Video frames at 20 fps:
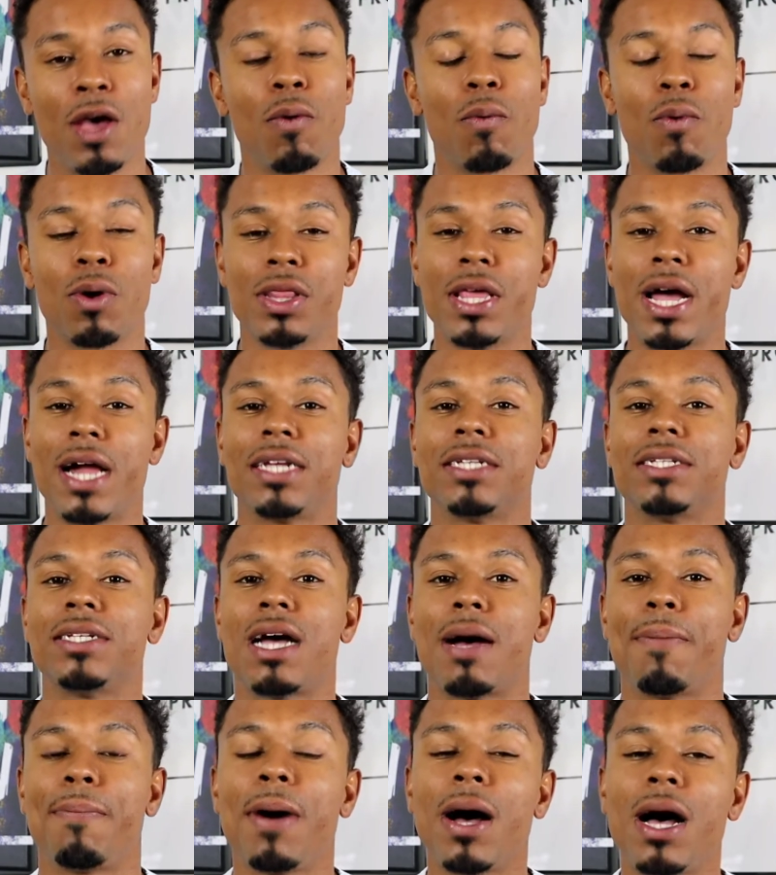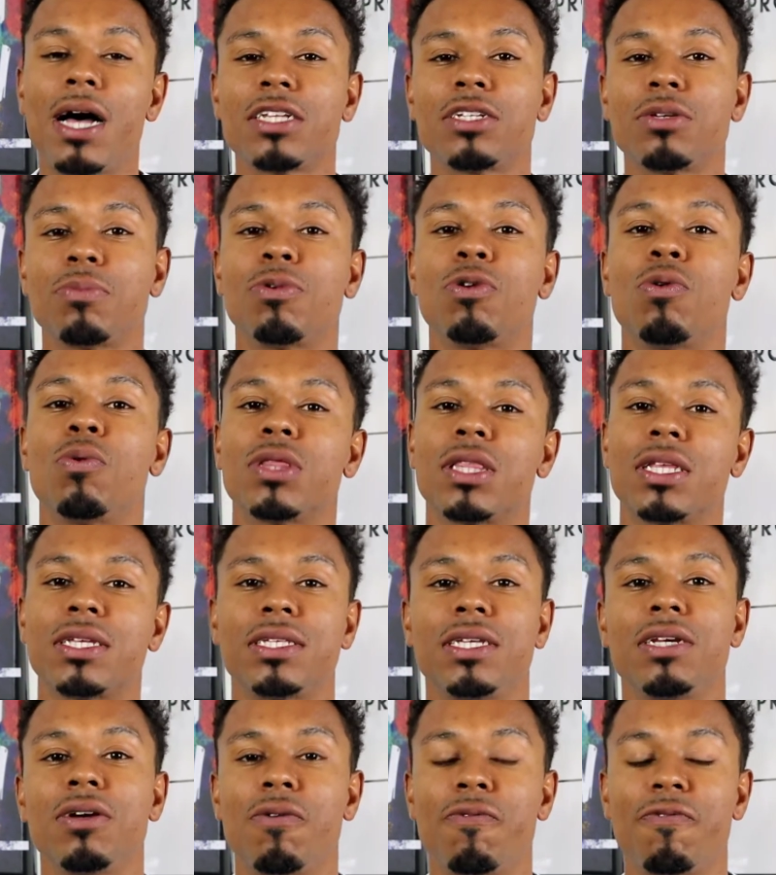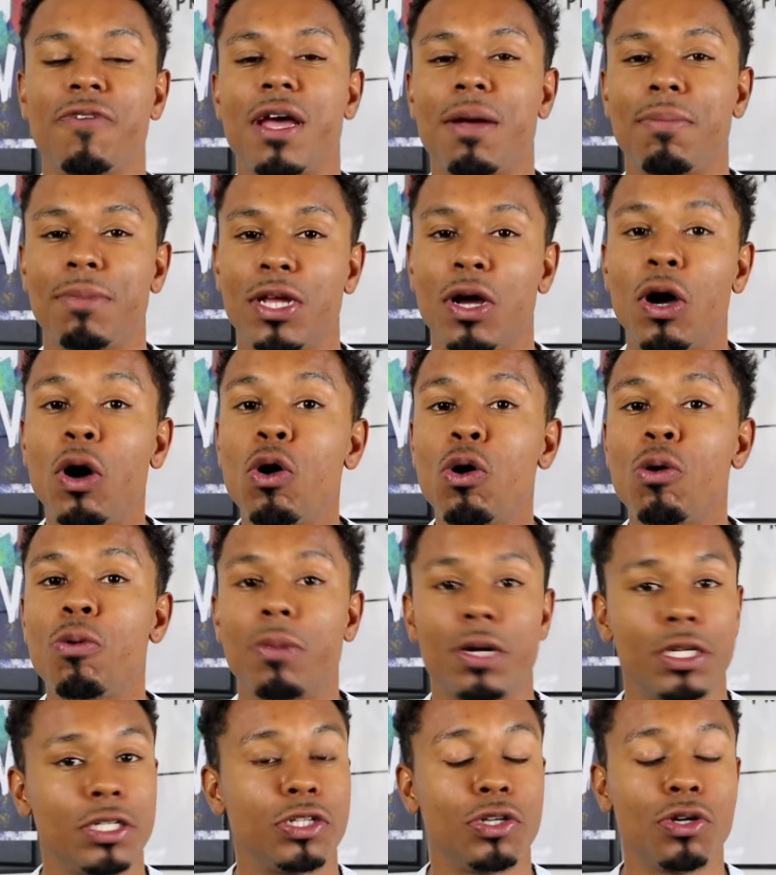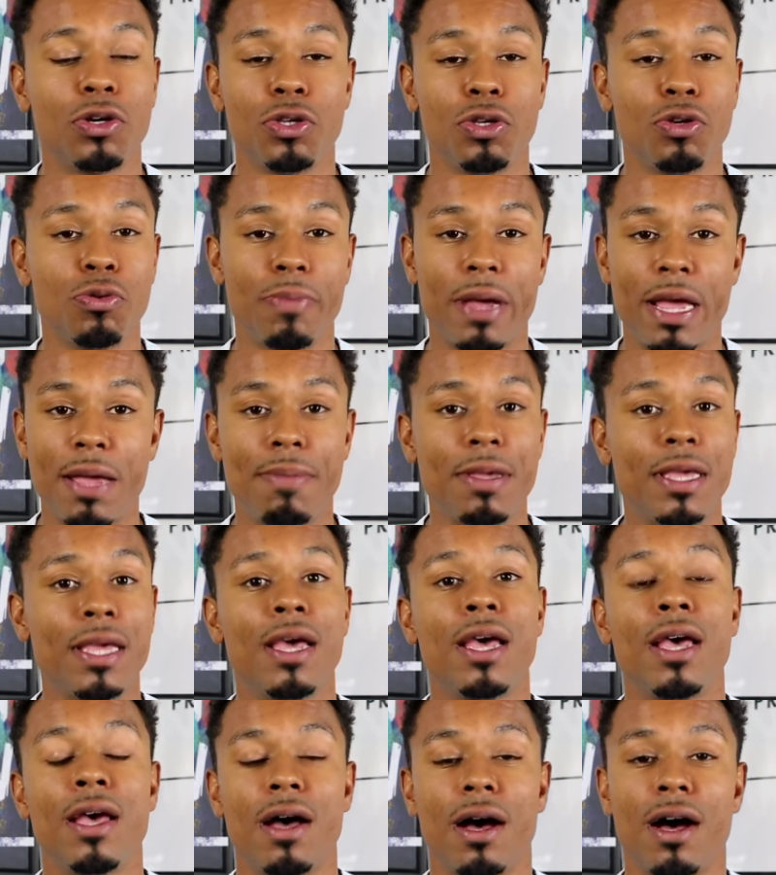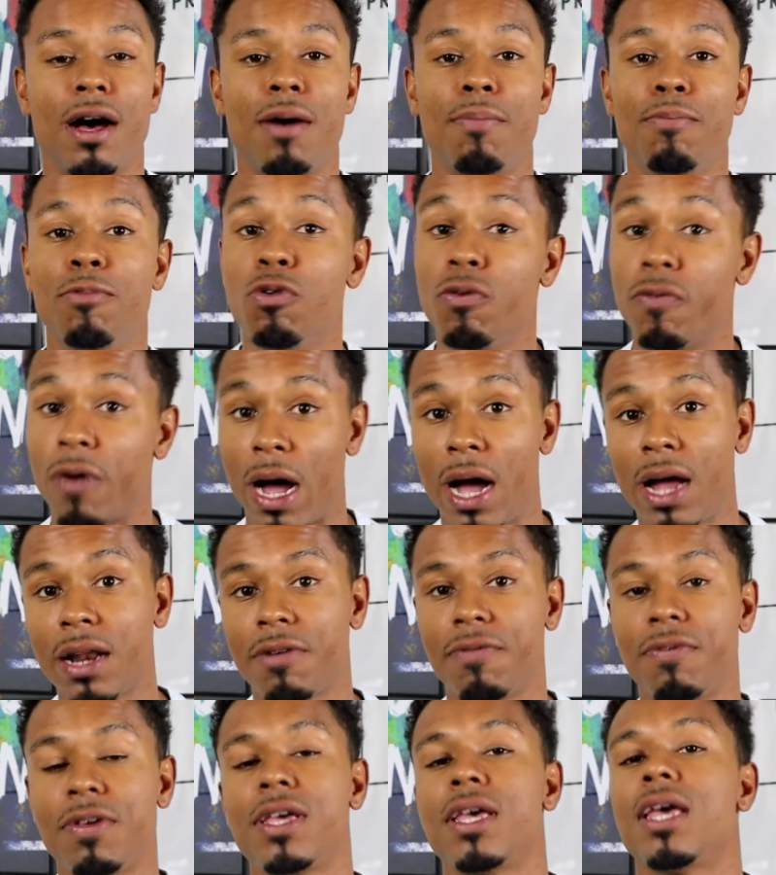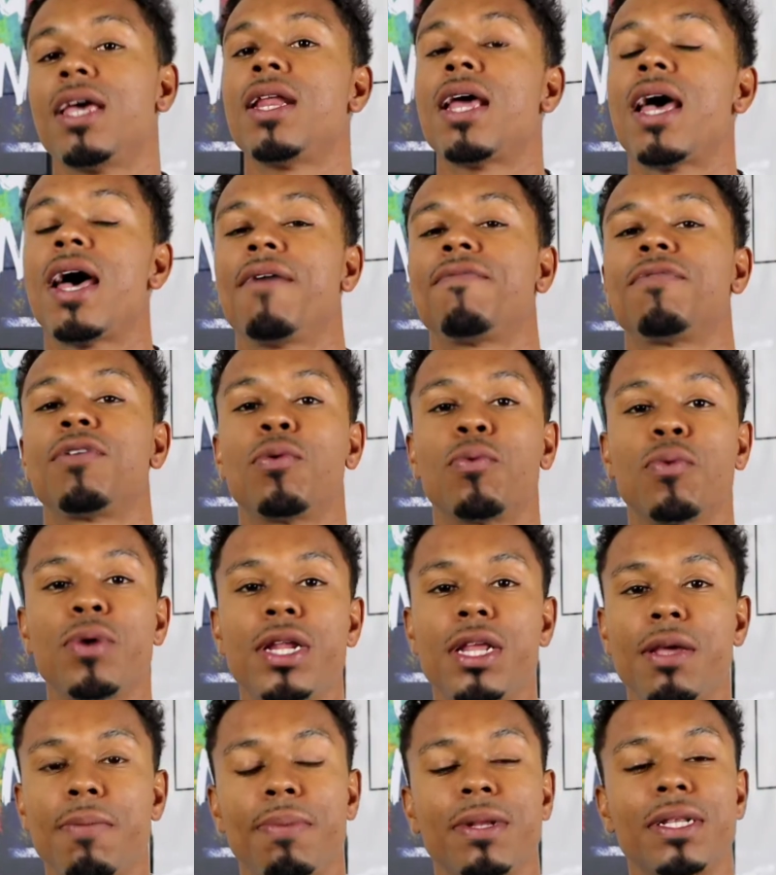Where that is not possible with the single family home until you maybe move out of it and have to rent it.